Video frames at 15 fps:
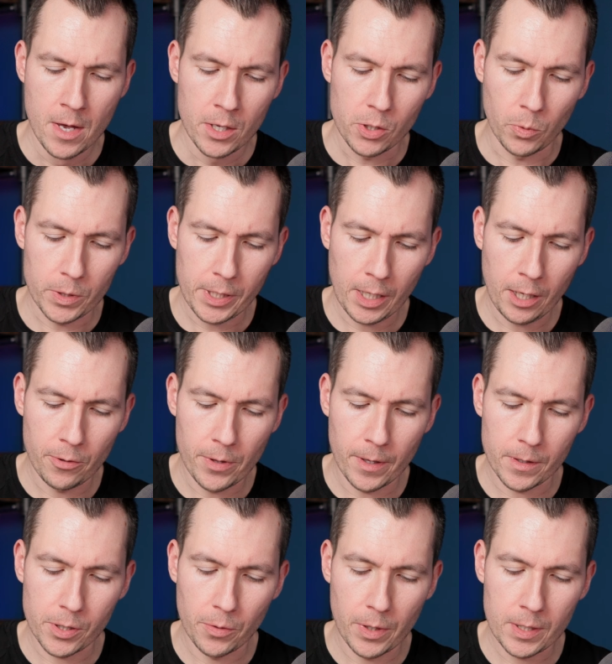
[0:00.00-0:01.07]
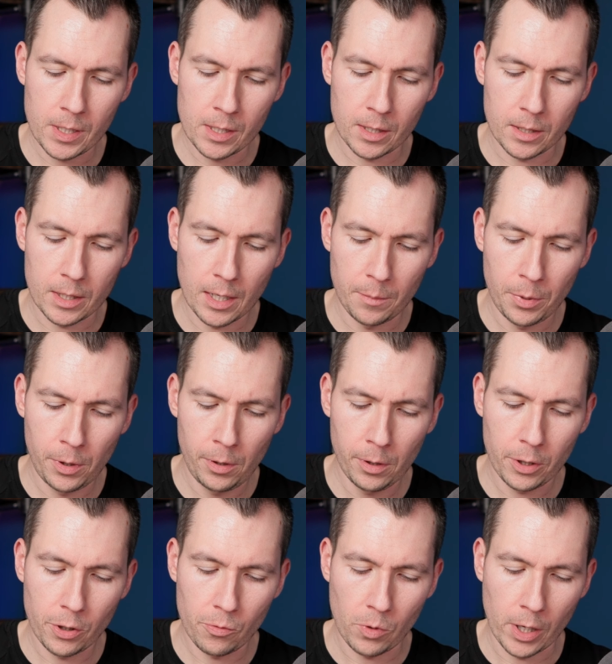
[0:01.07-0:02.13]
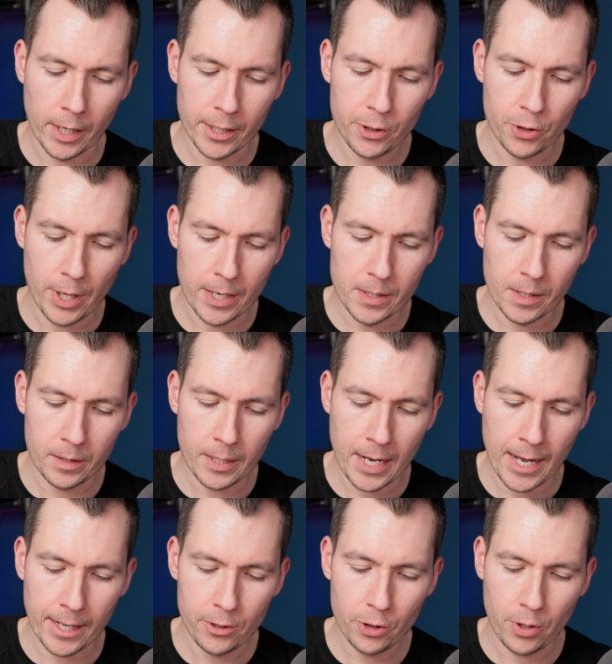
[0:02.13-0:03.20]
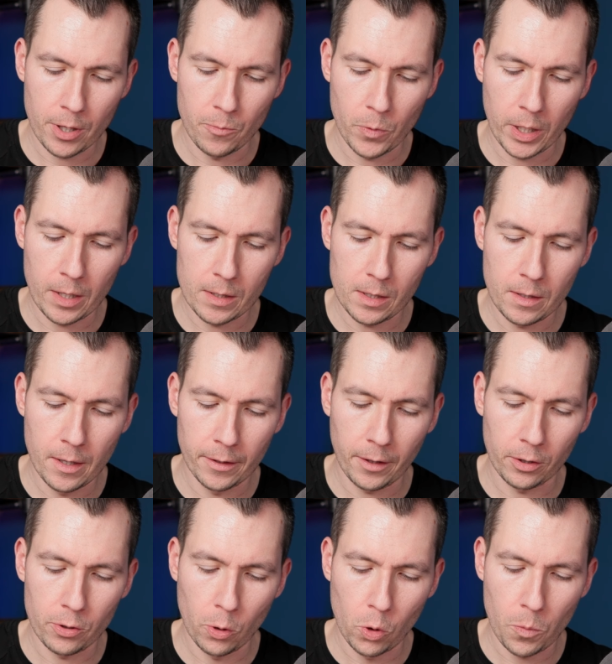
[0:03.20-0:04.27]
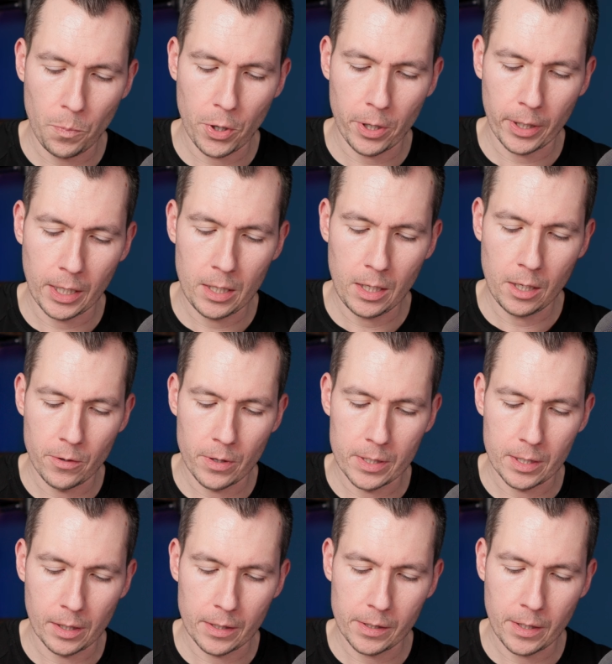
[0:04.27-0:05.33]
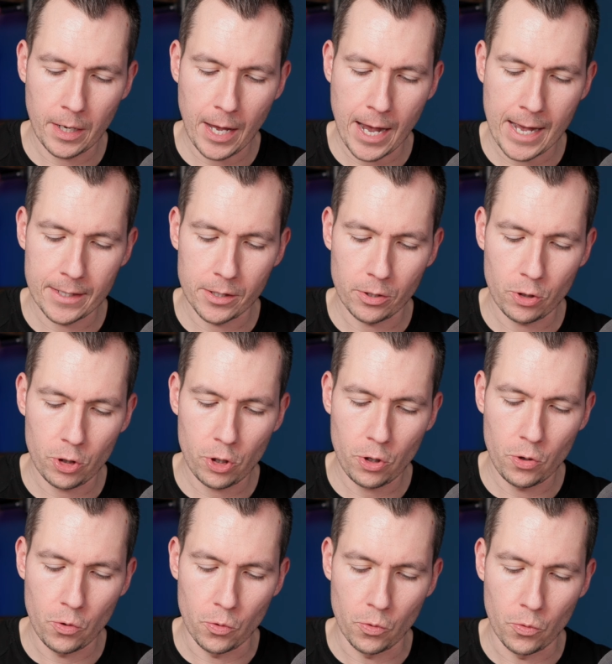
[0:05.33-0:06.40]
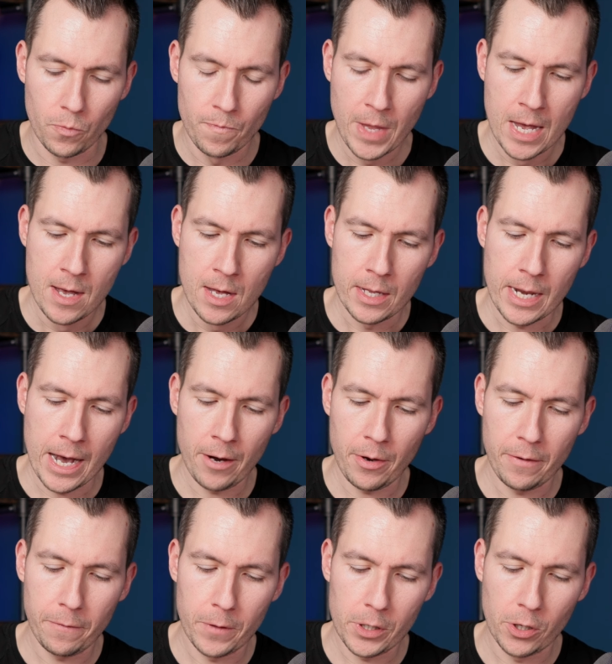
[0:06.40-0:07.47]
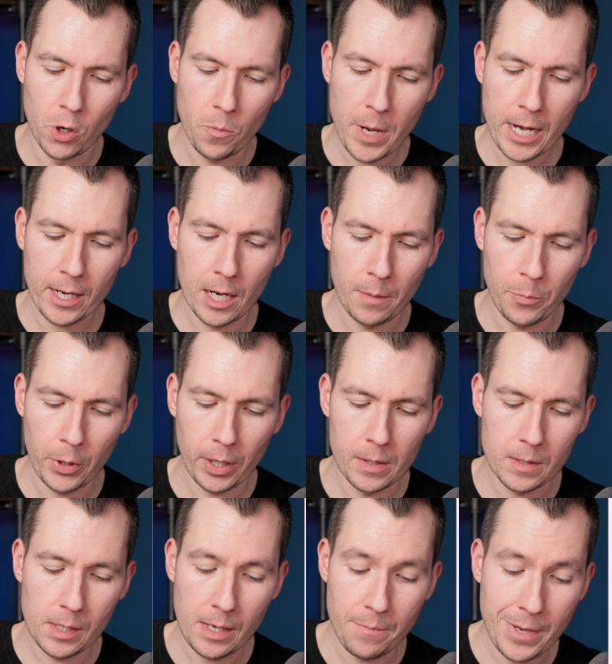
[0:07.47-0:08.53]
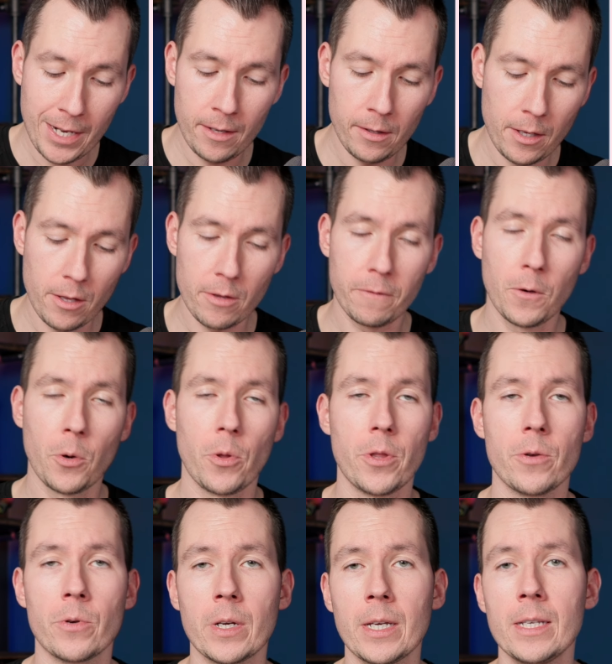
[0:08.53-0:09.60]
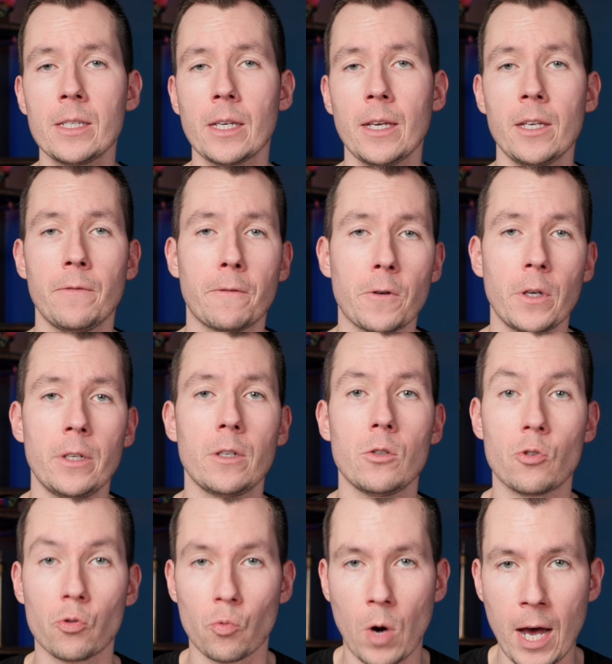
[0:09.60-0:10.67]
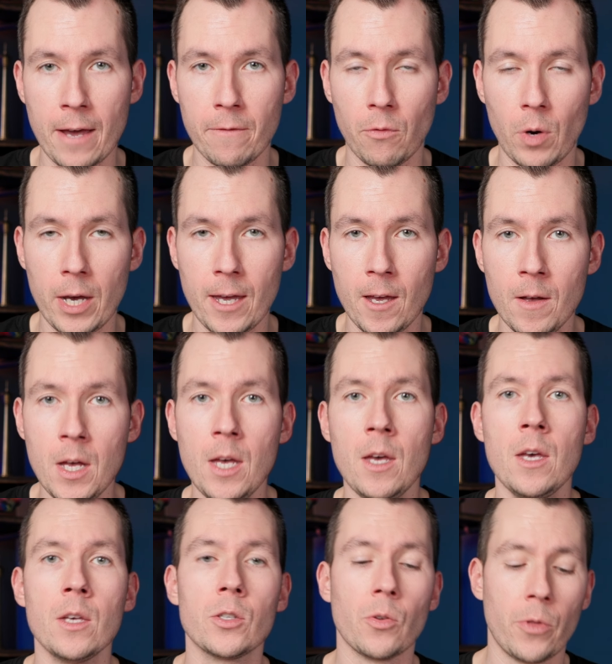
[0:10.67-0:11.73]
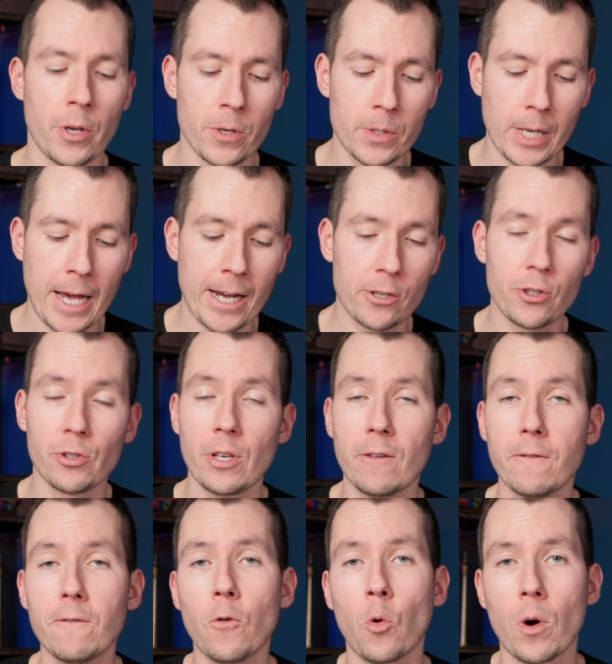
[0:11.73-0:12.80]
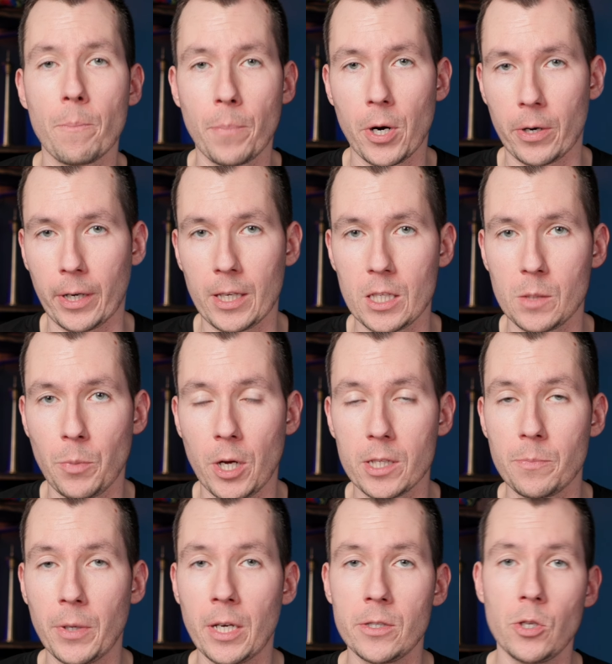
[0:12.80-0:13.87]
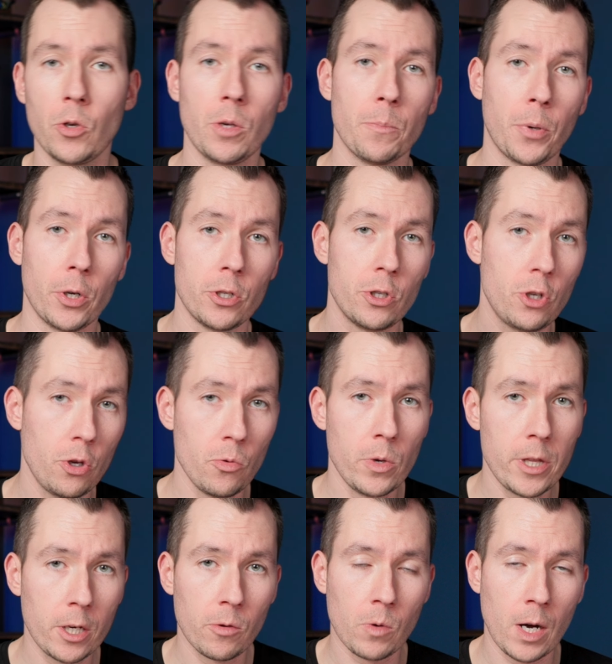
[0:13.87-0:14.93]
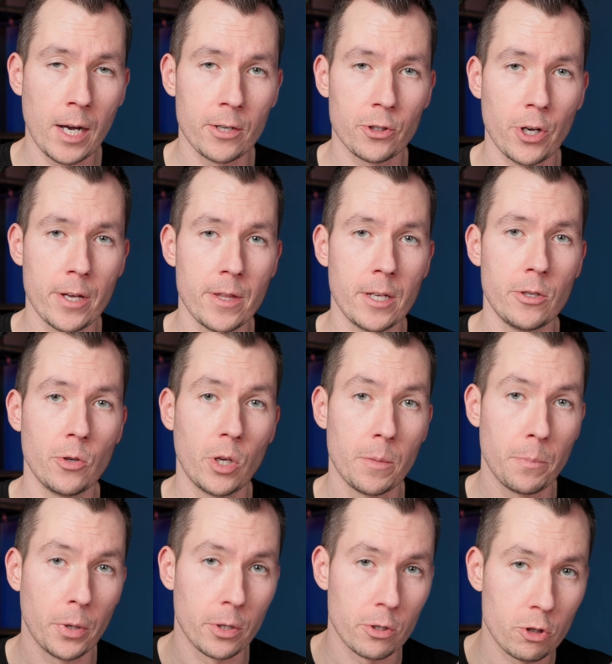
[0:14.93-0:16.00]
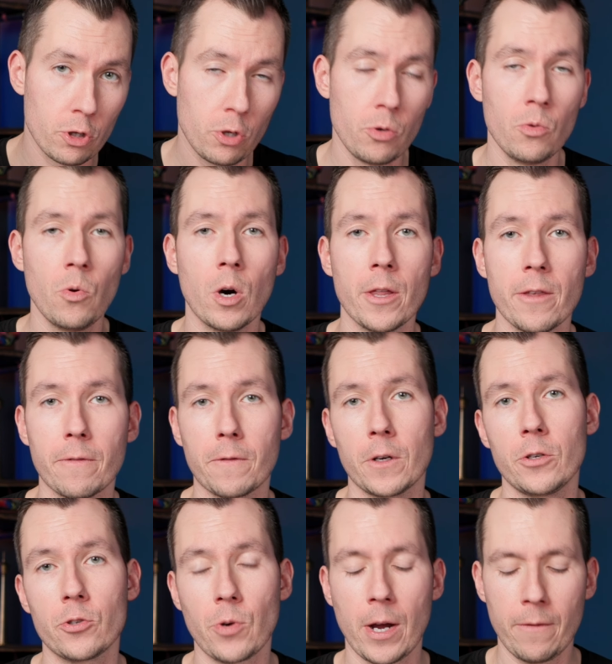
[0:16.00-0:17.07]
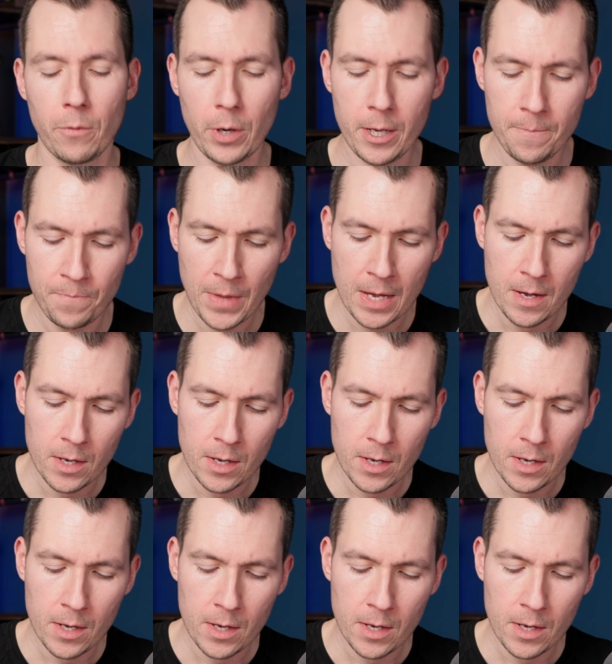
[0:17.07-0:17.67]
So we'll see here that, so this is a double garage that is attached, and we can see that the total parking is listed as 2. Now, if we go back up, we can see immediately on the photo there is a front driveway. So there's actually 4 parking spots because you can put 2 in the garage and then you can put 2 on the front driveway.